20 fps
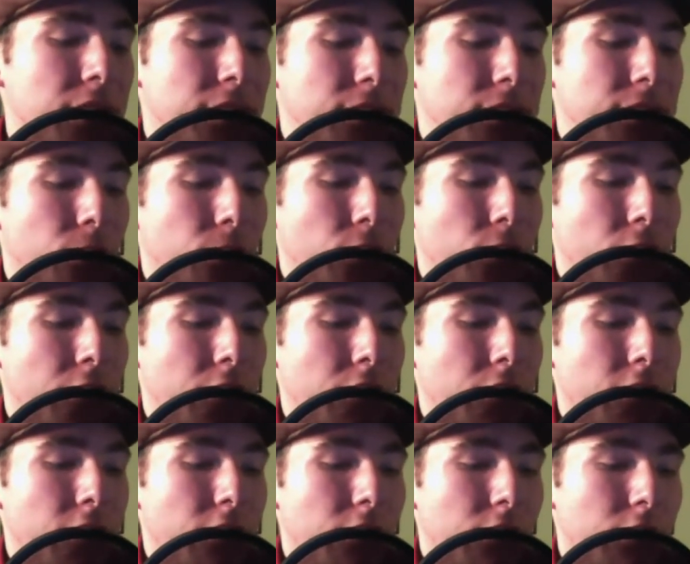
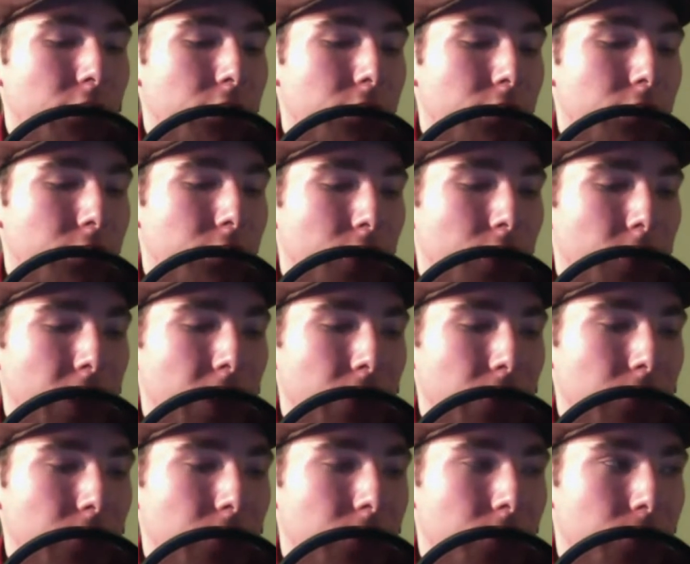One about
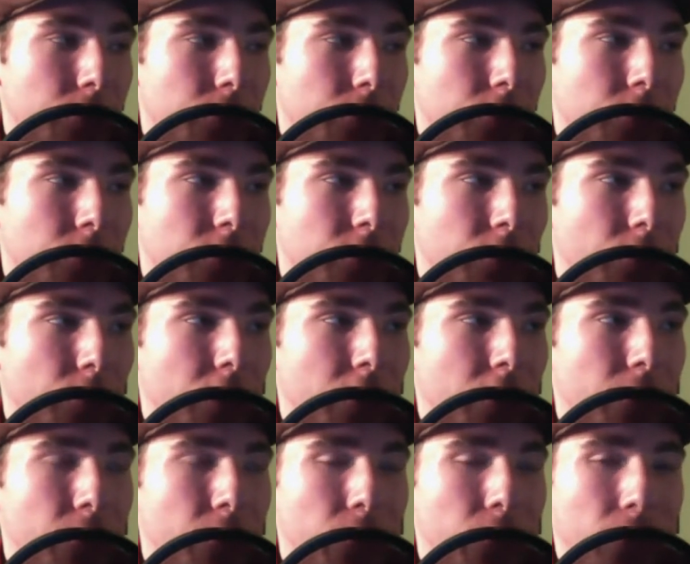two-thirds of the way
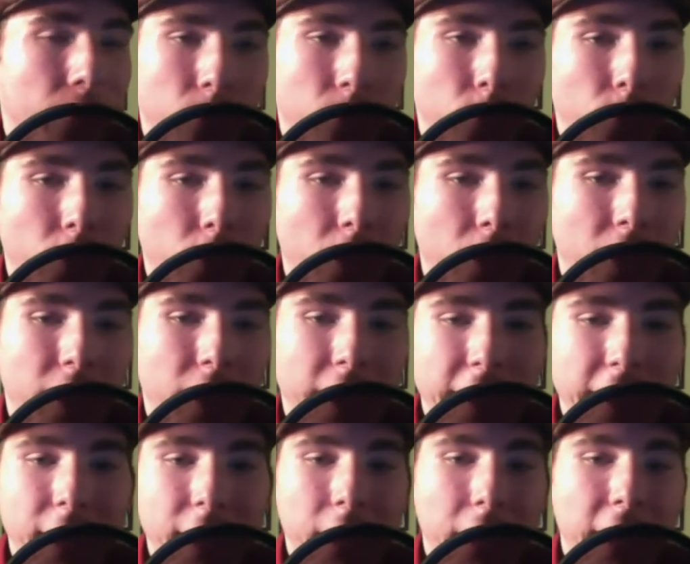through, and one in the
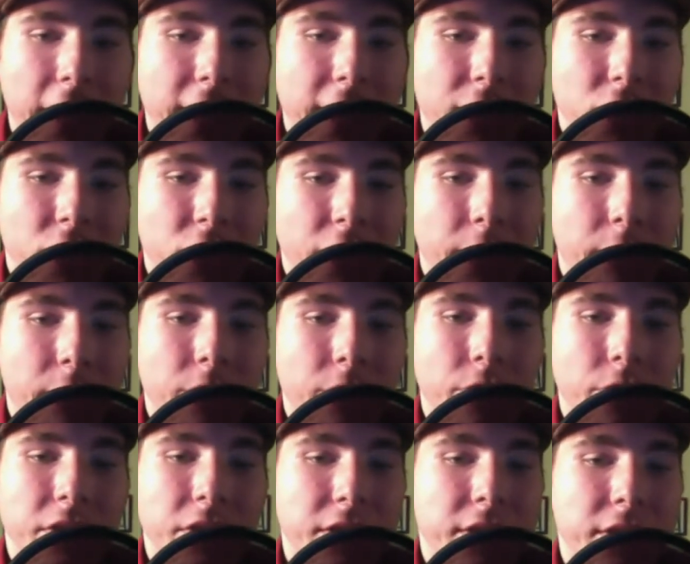last chapter
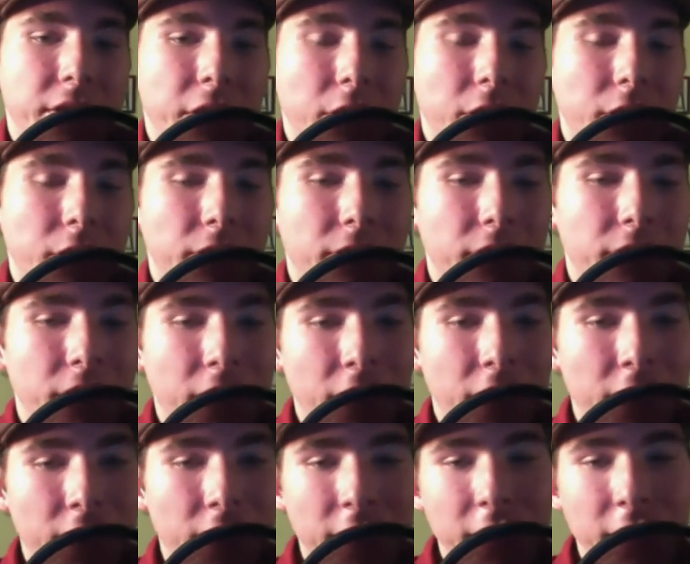itself.
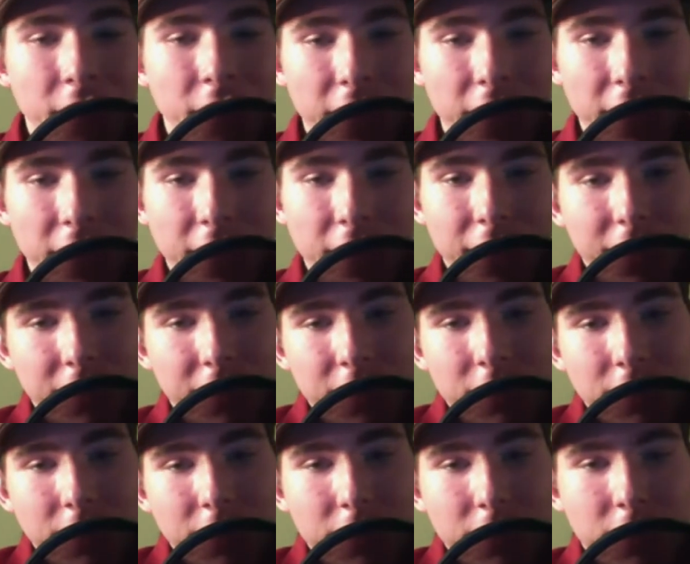And
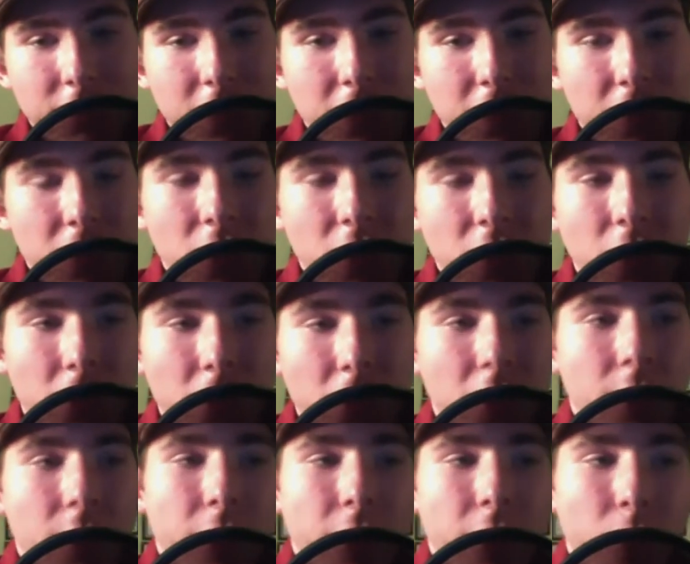even talking
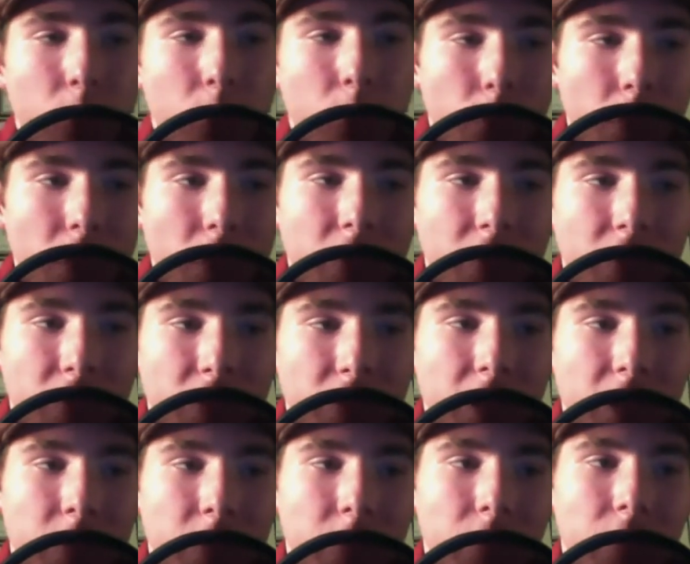about one of
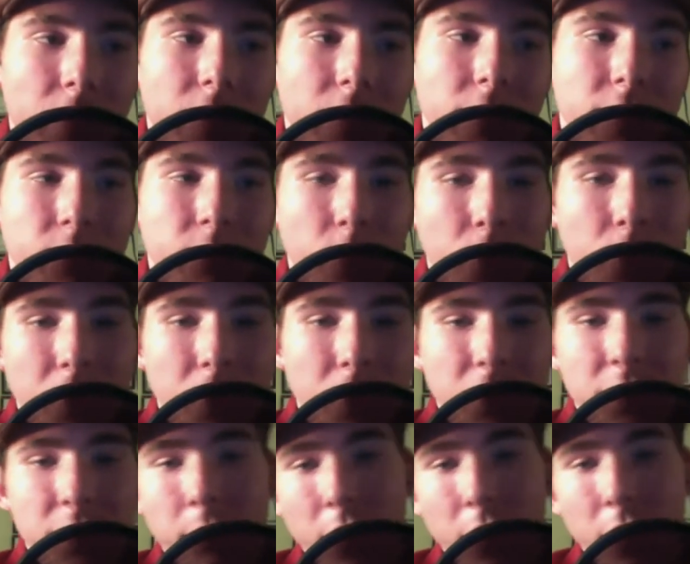them spoils
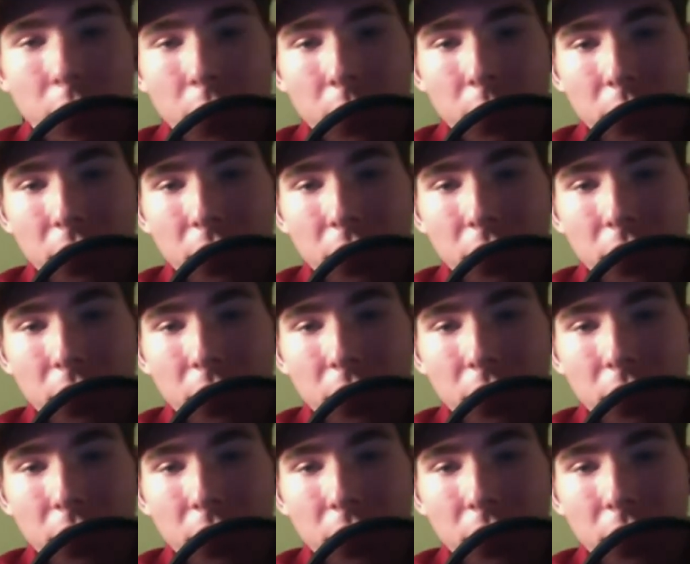both.